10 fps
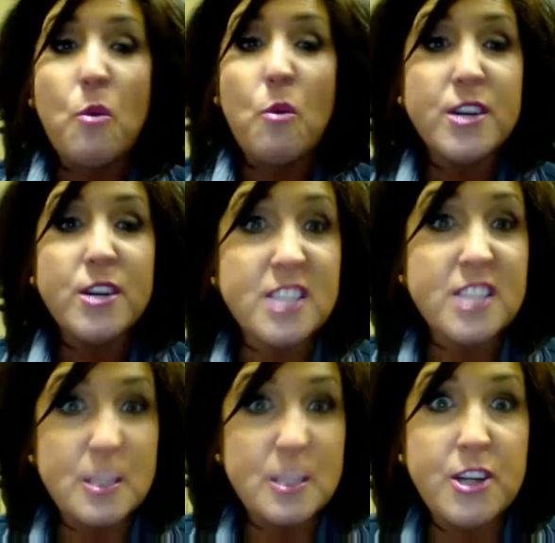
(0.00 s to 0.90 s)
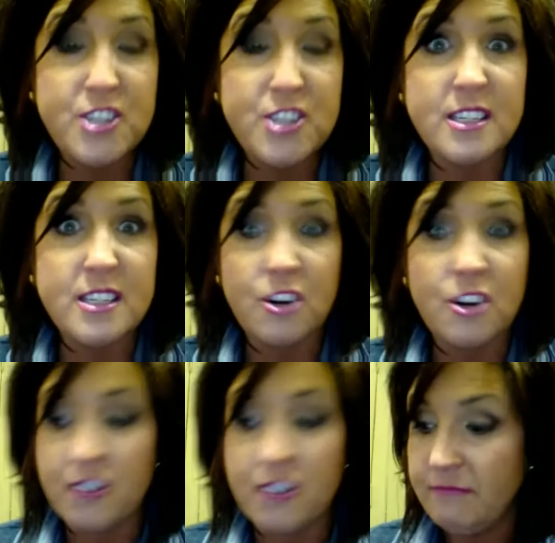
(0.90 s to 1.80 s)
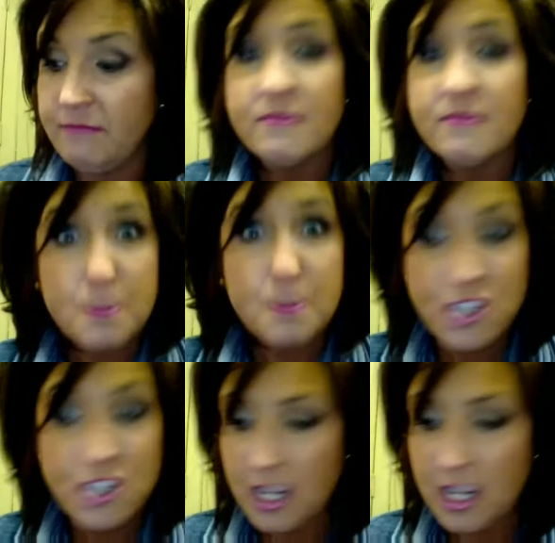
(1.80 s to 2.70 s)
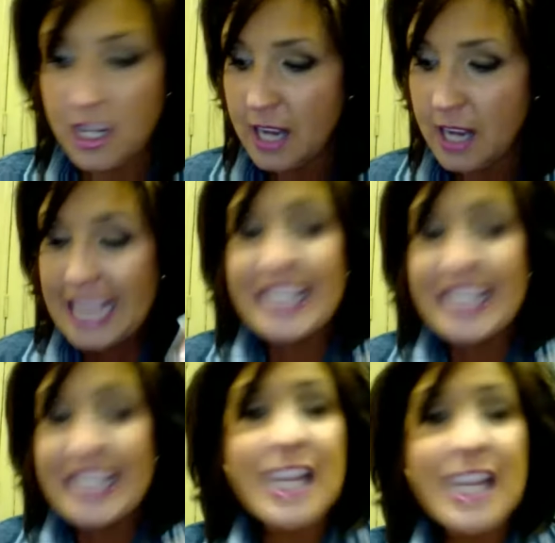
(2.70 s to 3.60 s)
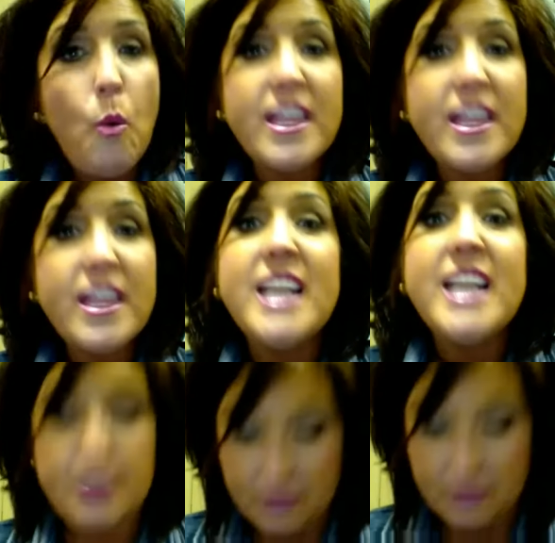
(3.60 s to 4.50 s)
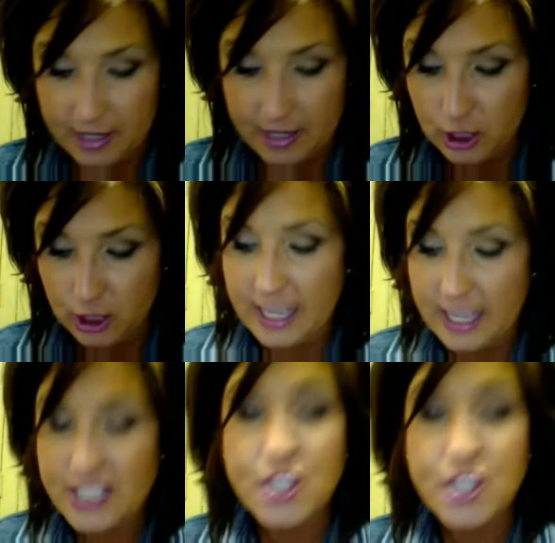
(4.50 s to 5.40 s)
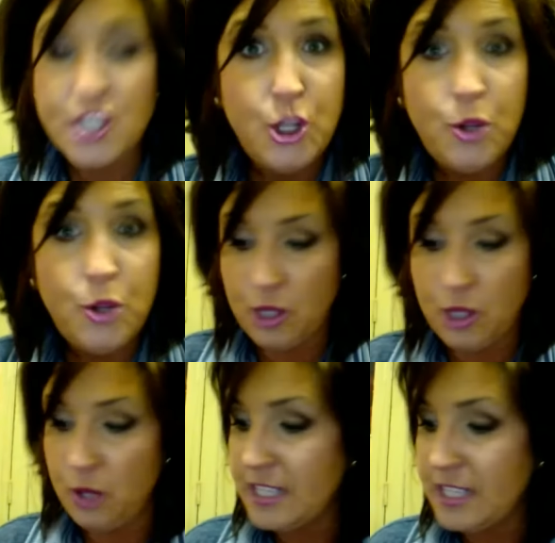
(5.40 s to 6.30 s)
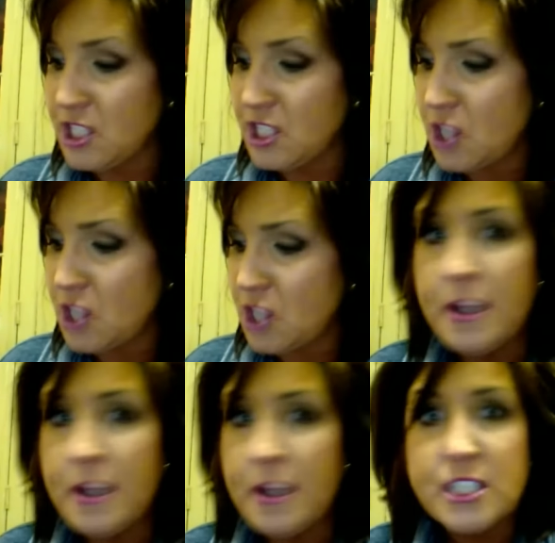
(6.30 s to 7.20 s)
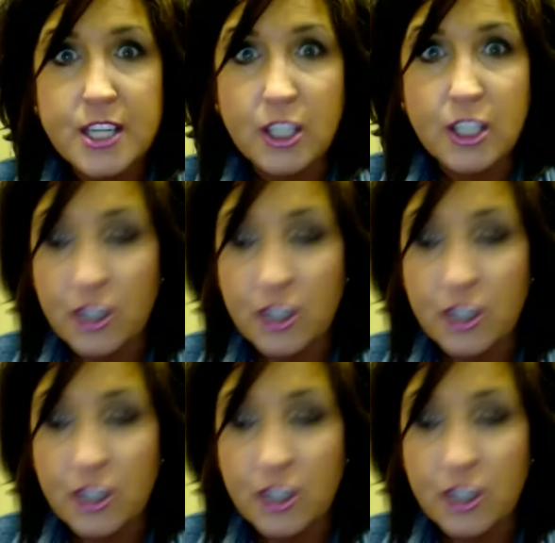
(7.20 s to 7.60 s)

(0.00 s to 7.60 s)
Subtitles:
you to smudge that sucker in. Smudge it in. Go with a different look. It's a new you. It's so much fun to